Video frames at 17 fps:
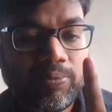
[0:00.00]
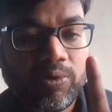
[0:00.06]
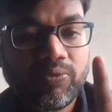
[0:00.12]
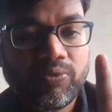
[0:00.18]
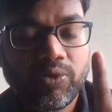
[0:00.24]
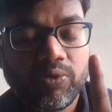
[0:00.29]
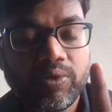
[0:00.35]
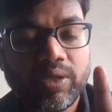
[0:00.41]

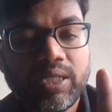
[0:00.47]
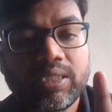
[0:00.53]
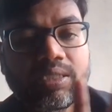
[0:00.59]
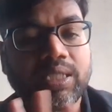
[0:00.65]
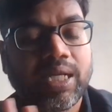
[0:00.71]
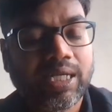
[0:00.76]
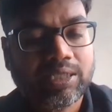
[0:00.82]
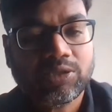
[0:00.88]
of
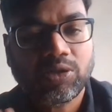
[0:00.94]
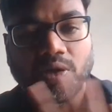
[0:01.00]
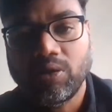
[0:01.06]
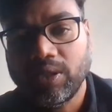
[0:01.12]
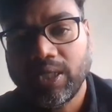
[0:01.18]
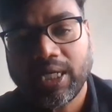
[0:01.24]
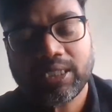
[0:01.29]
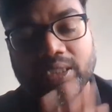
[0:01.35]
queries, that's
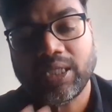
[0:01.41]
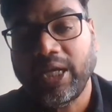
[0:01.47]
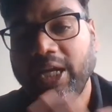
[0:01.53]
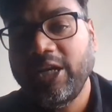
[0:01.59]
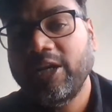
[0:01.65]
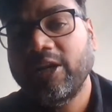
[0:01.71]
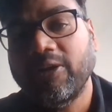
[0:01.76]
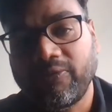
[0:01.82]
all, that's
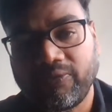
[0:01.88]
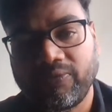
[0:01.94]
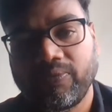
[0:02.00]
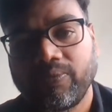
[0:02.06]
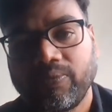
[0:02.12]
enough